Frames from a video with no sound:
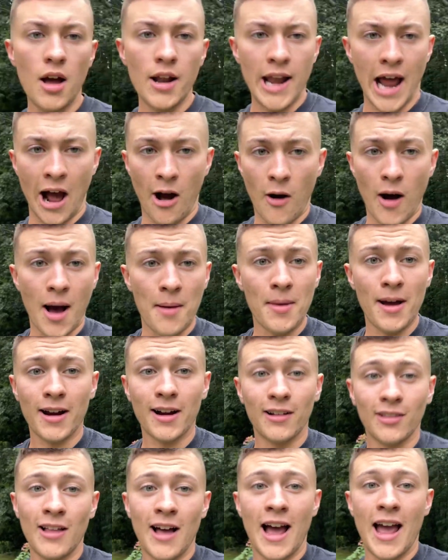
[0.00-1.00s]
Now, I'm not
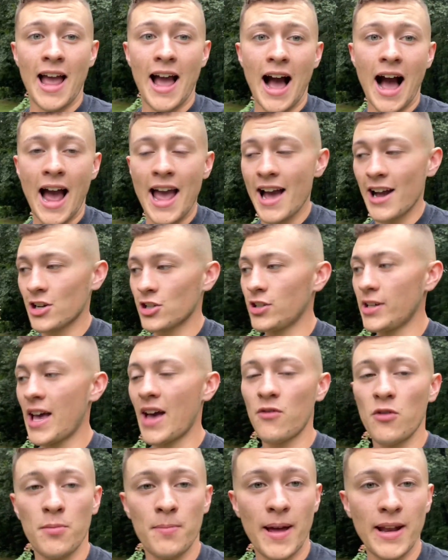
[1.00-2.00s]
going to lie, I actually
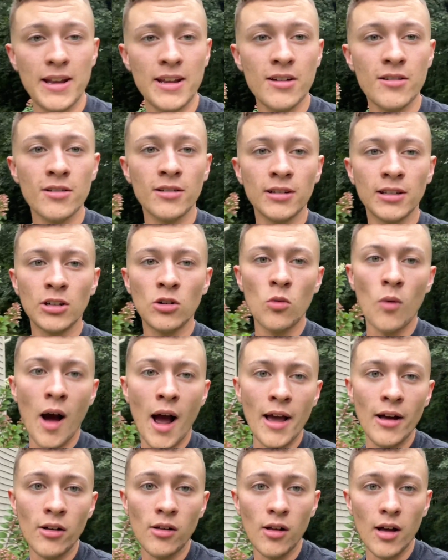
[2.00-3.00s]
haven't been here in a little
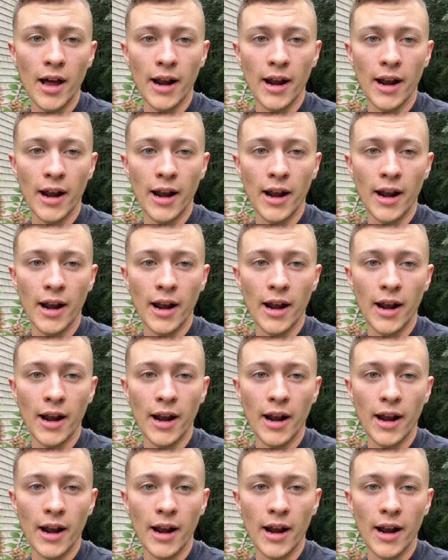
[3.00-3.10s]
while,